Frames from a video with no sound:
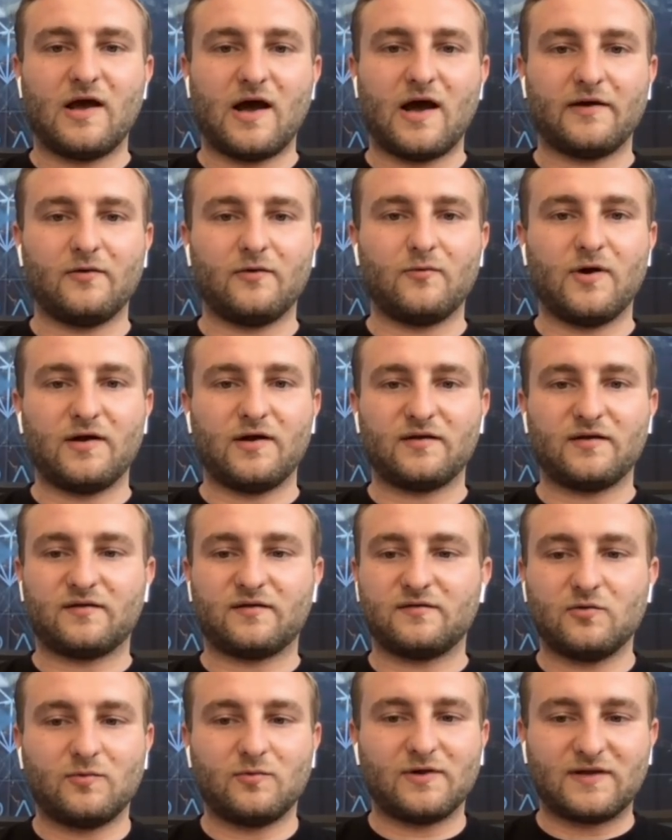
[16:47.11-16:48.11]

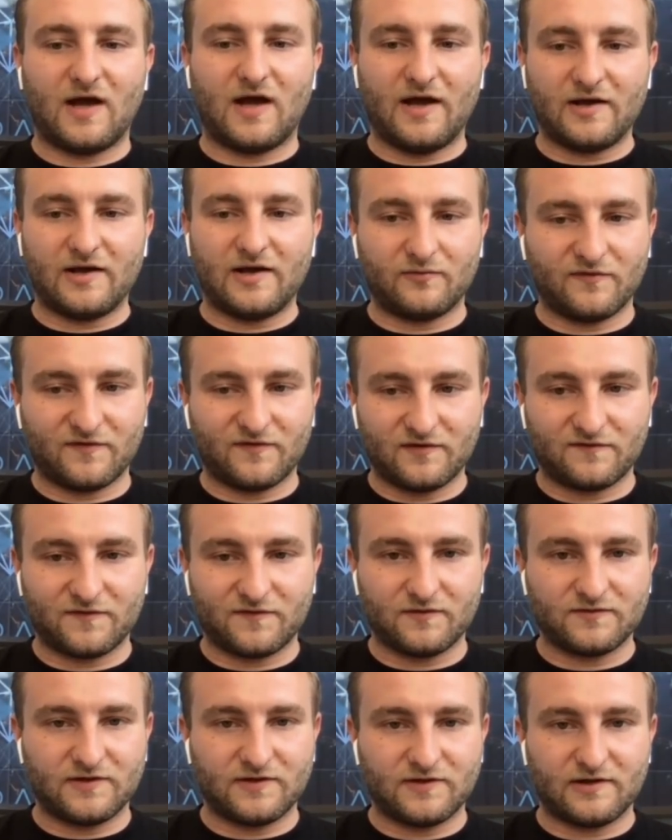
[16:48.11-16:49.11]
Otherwise, you will die within a
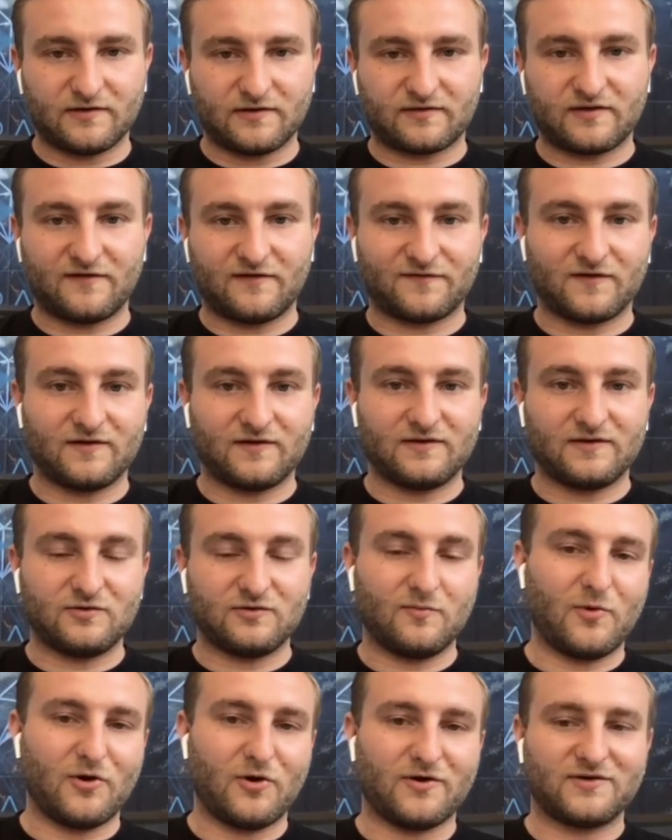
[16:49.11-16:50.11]
few years after
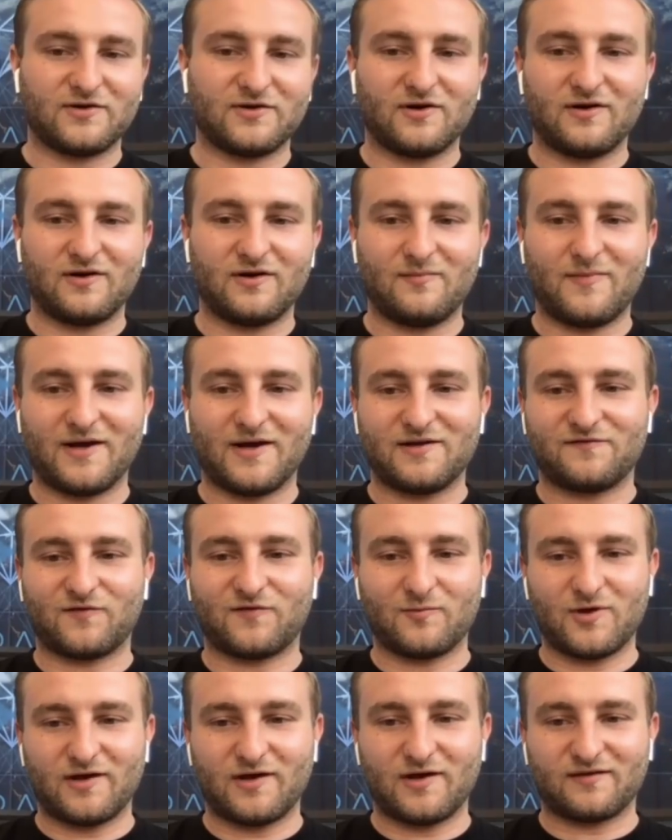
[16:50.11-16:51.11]
you burned your money
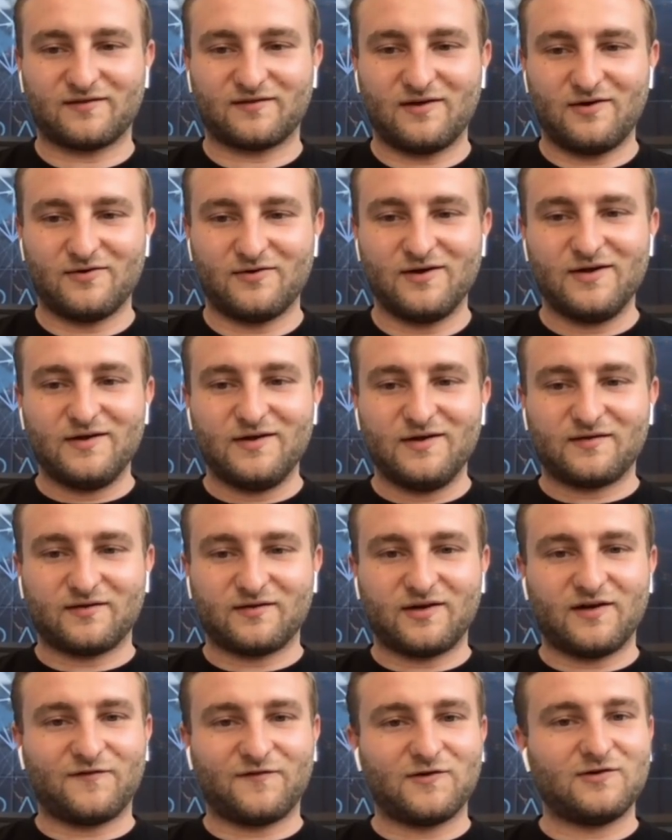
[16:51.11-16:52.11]
from your ICO. So
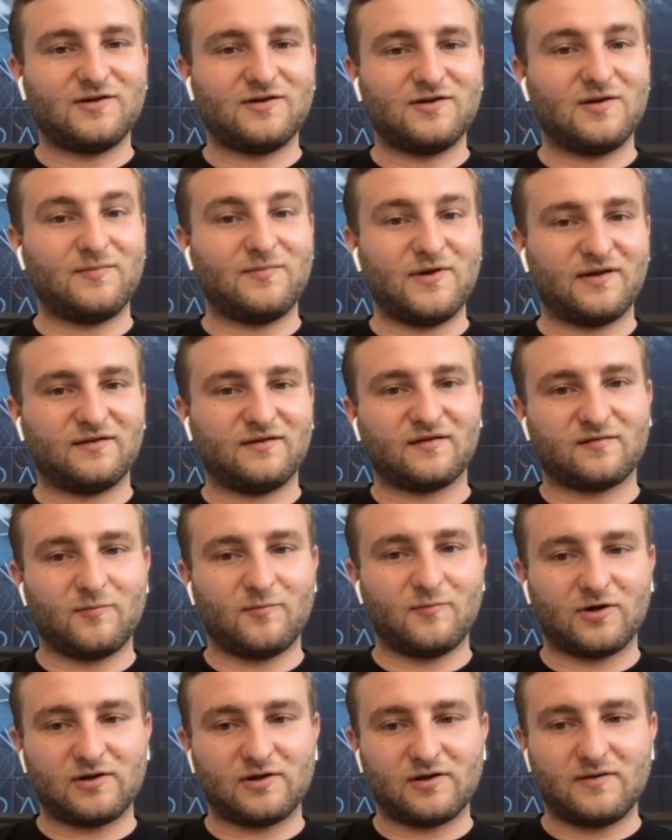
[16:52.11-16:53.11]
therefore, you need a business
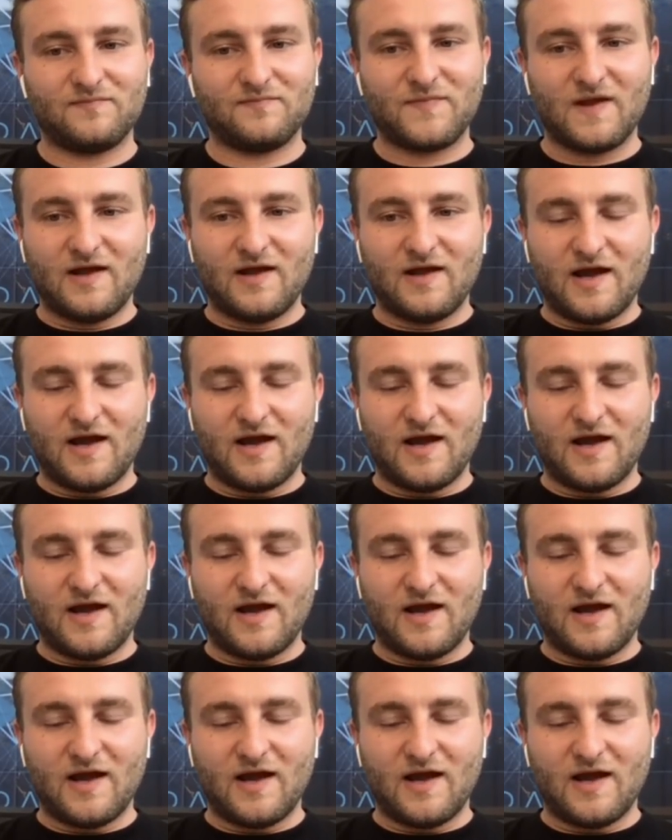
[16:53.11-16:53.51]
model.